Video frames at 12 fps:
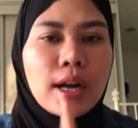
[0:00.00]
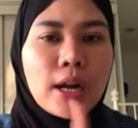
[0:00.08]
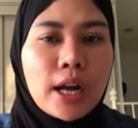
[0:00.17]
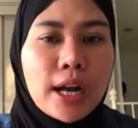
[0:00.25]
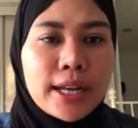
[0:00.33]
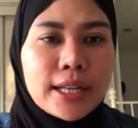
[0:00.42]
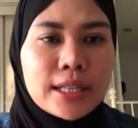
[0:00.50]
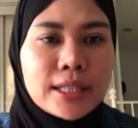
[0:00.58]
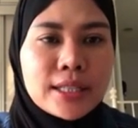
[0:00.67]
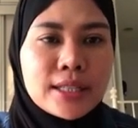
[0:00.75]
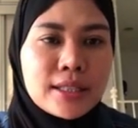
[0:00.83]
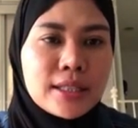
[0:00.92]

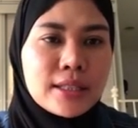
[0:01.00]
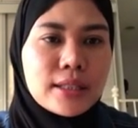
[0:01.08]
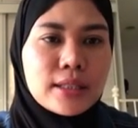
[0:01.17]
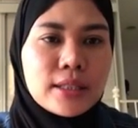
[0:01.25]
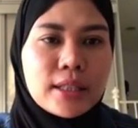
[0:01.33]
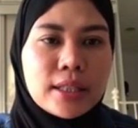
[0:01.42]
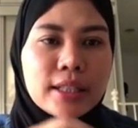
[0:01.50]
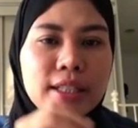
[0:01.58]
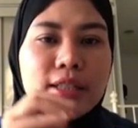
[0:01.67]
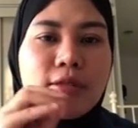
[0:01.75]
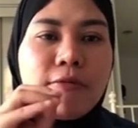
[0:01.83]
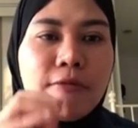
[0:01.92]
listed
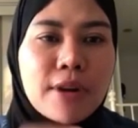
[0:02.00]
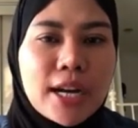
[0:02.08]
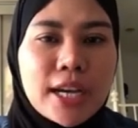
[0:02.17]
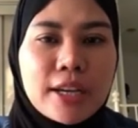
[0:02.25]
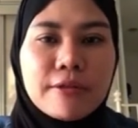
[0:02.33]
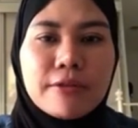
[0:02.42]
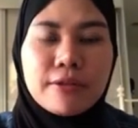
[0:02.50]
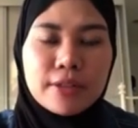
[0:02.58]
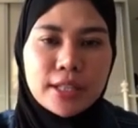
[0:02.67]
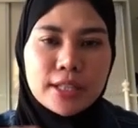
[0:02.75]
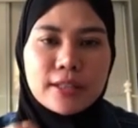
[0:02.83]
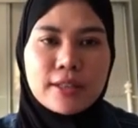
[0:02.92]
in 5
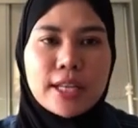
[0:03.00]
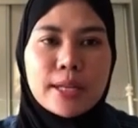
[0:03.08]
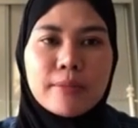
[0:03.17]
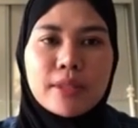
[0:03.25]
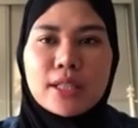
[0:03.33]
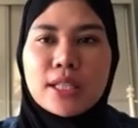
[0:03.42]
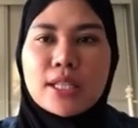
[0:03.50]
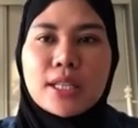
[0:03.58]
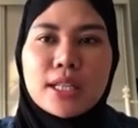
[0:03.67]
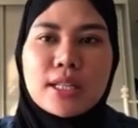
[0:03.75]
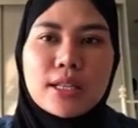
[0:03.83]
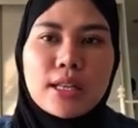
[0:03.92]
steps. This
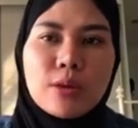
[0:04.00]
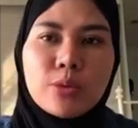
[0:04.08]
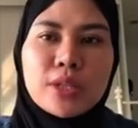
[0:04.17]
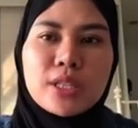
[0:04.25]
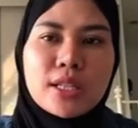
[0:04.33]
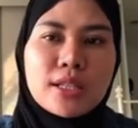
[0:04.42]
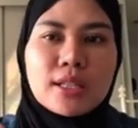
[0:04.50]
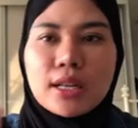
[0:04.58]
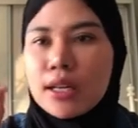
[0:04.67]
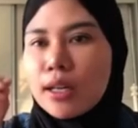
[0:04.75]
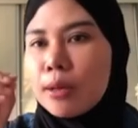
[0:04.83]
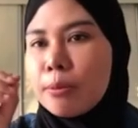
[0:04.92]
is which is
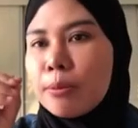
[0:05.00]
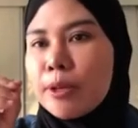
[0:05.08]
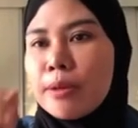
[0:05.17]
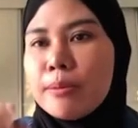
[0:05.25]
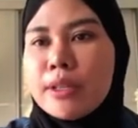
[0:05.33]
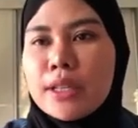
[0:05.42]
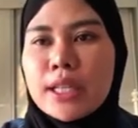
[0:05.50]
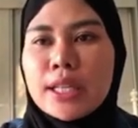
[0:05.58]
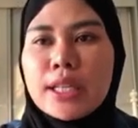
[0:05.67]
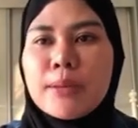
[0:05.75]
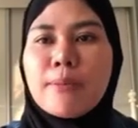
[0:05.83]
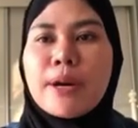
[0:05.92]

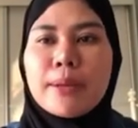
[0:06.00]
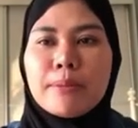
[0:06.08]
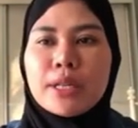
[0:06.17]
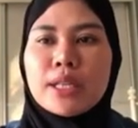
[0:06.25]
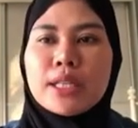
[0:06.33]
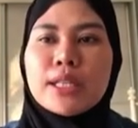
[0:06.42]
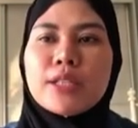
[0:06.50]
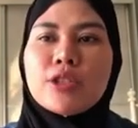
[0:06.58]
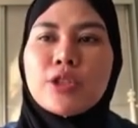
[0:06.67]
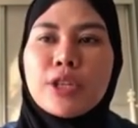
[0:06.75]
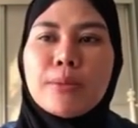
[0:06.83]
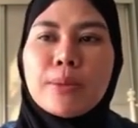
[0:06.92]
primary
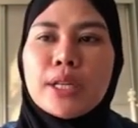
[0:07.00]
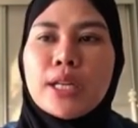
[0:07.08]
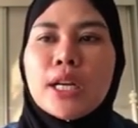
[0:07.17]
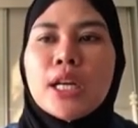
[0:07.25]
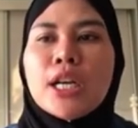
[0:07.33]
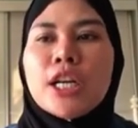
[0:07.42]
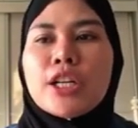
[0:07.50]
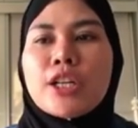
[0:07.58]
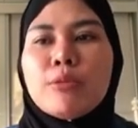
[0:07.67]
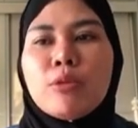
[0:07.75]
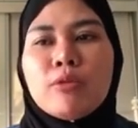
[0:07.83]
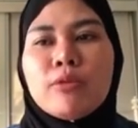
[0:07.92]
treatment,
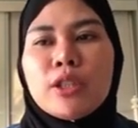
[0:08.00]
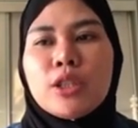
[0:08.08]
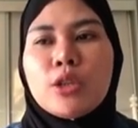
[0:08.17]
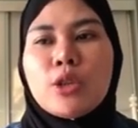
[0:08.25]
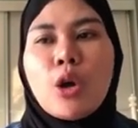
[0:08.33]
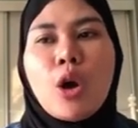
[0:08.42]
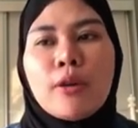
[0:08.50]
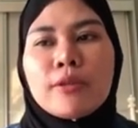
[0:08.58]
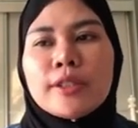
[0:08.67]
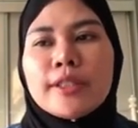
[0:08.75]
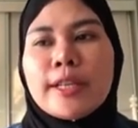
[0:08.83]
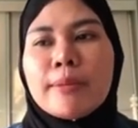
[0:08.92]
removal of
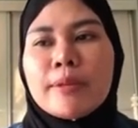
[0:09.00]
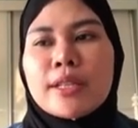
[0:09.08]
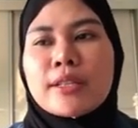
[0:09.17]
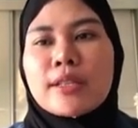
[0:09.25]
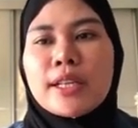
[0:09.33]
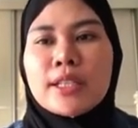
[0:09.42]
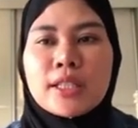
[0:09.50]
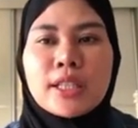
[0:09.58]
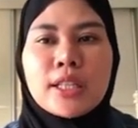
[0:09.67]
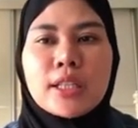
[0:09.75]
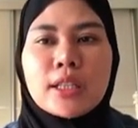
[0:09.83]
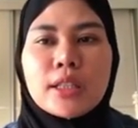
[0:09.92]
debris and grade.